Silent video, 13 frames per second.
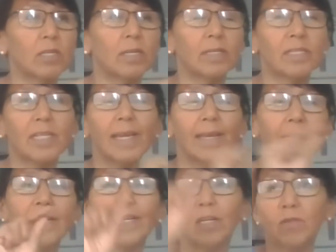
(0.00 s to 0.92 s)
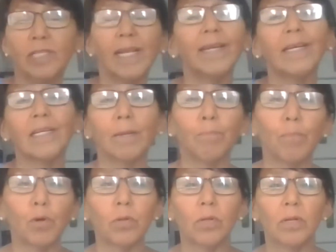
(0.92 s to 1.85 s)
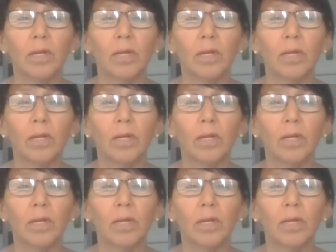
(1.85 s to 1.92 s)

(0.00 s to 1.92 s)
it's like it looks like a nipple.